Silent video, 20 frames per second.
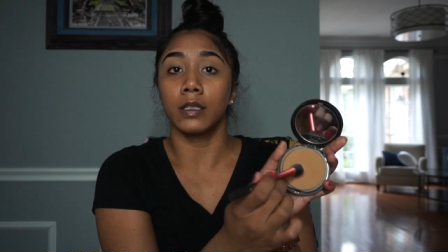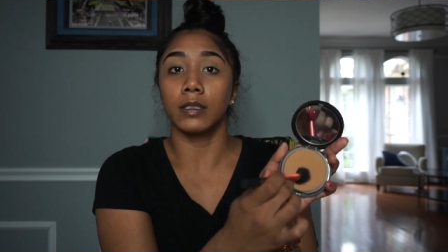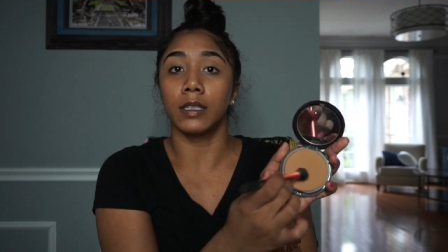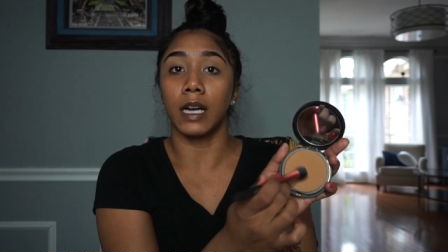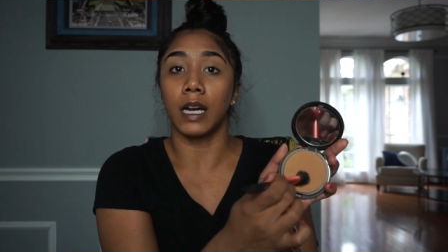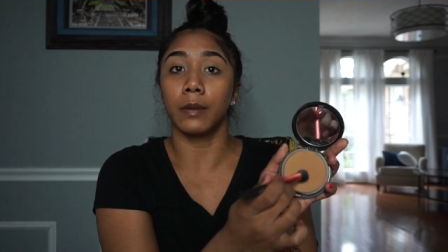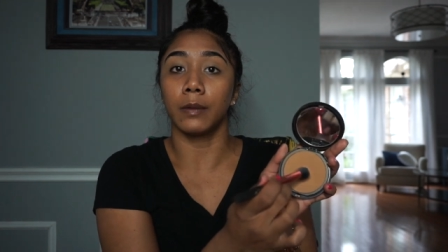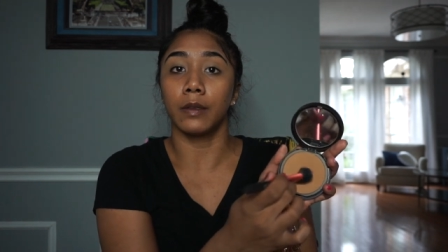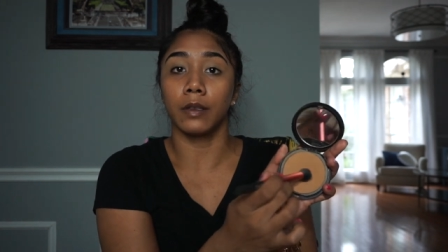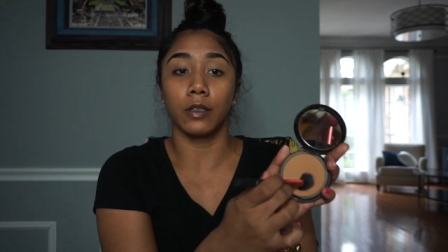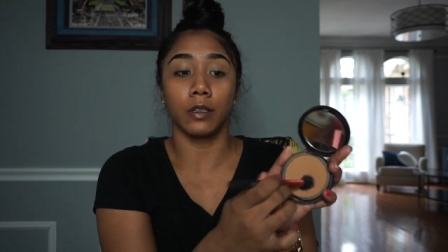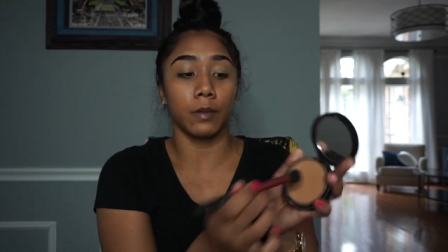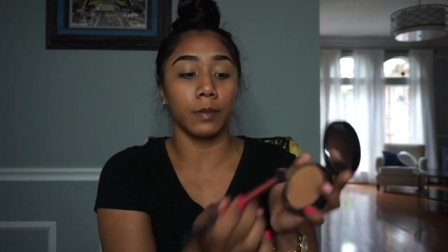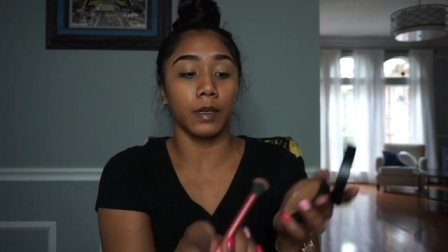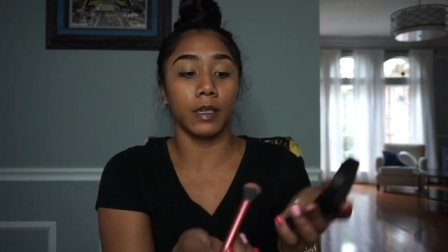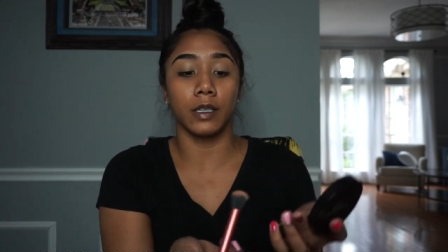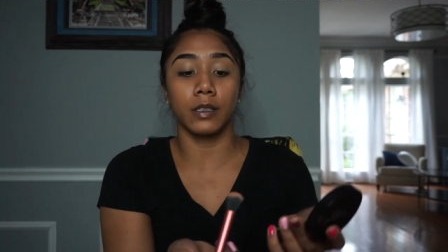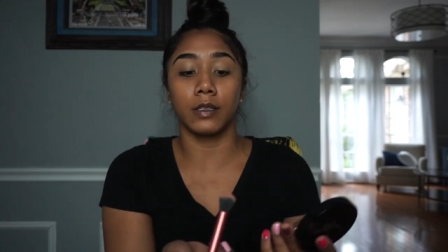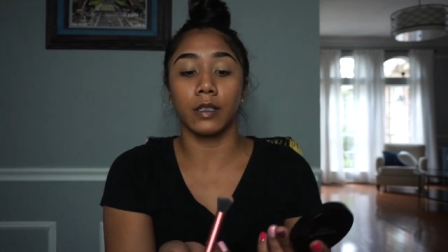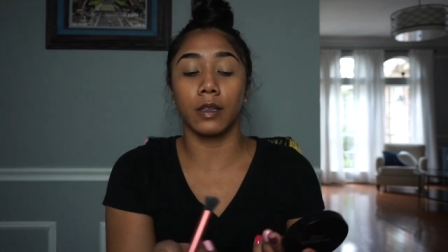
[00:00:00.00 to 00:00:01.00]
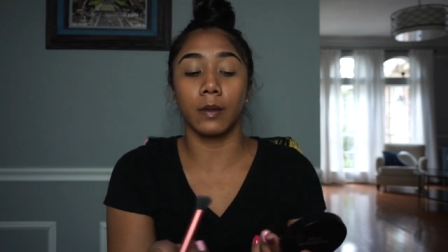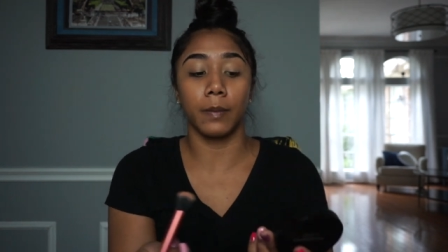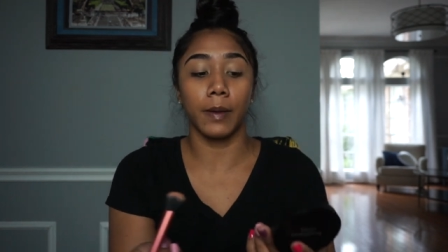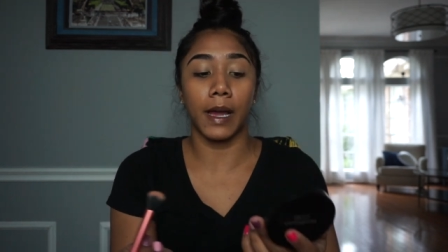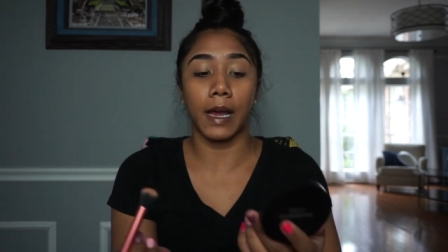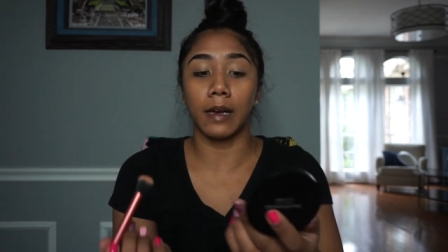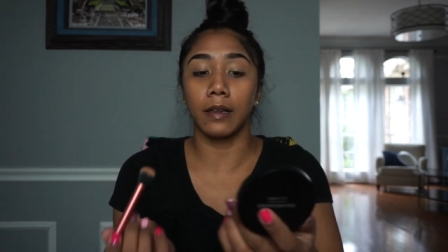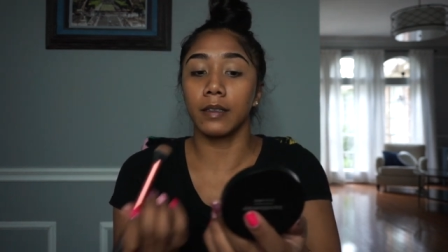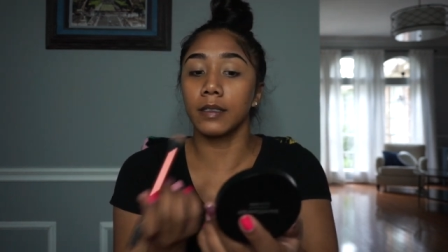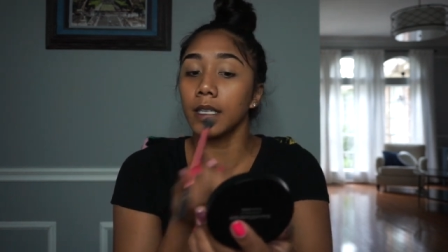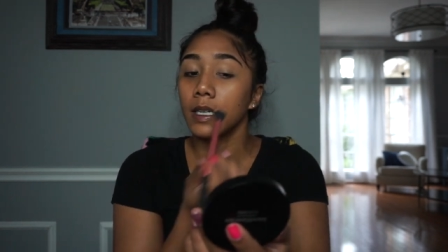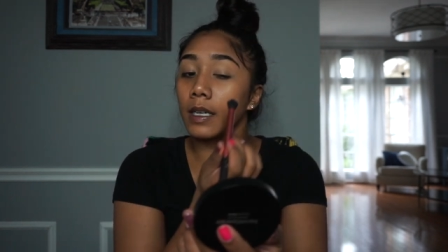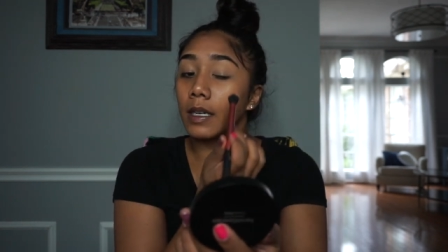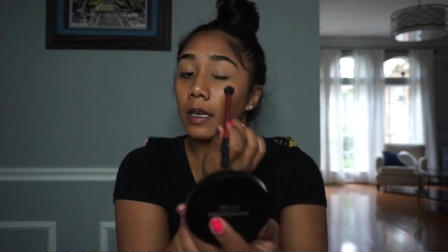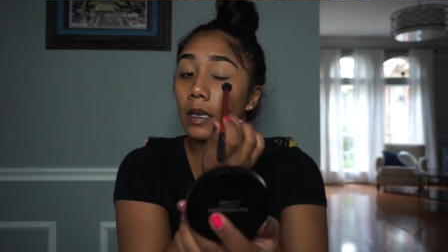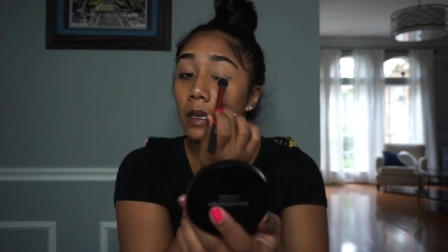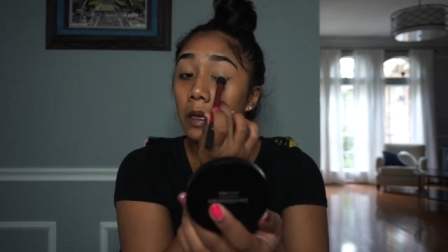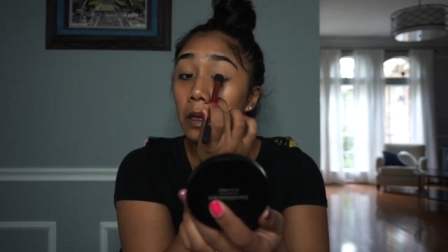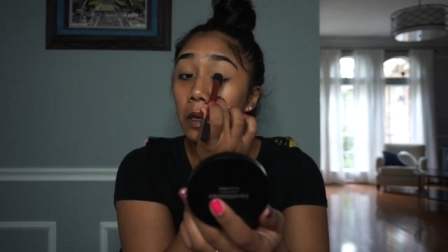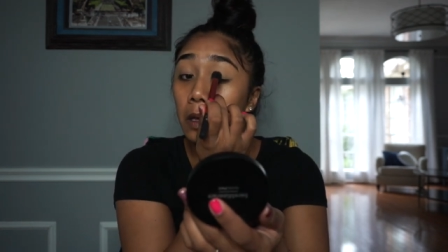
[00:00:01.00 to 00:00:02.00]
dab a little bit into the palette